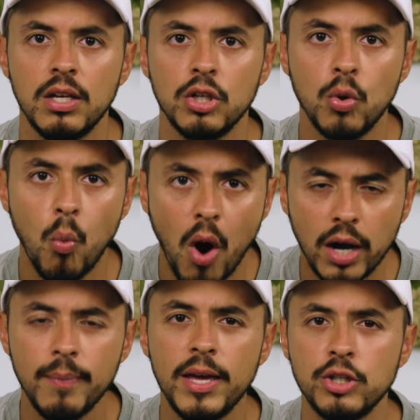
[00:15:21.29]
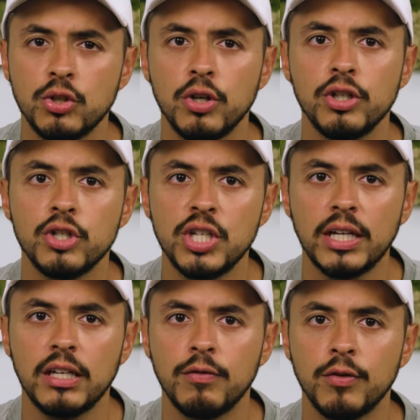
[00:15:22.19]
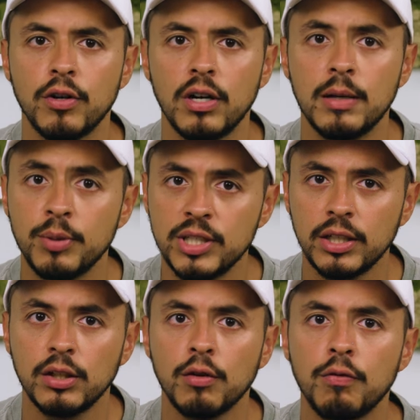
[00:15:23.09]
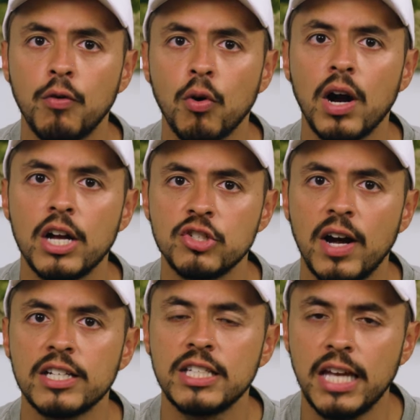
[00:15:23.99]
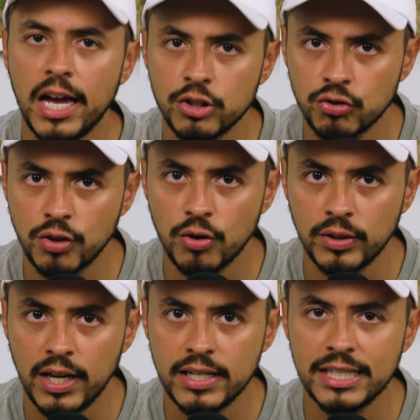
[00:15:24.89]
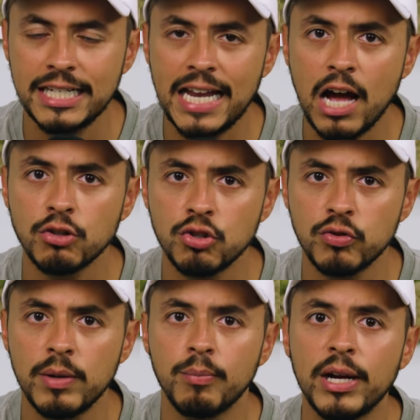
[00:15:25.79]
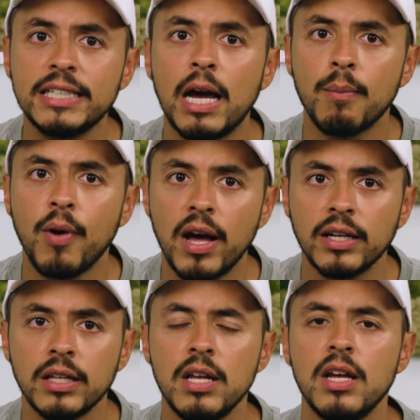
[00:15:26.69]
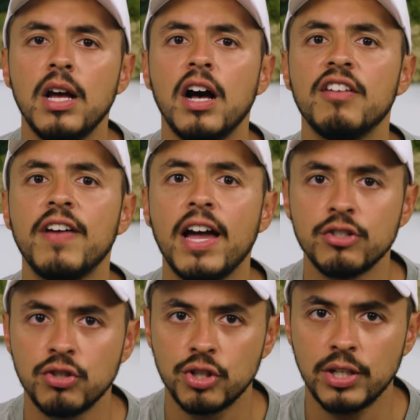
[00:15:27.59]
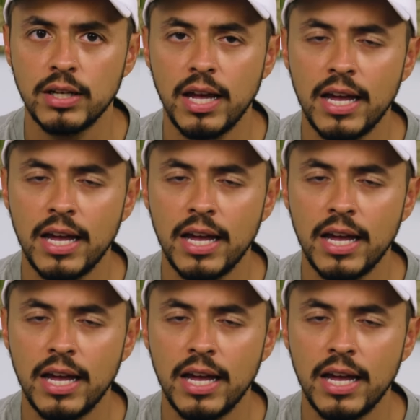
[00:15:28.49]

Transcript: You want to make sure you're checking for, in particular, 4-hydroxyestrone. That is a downstream breakdown product of estrogen.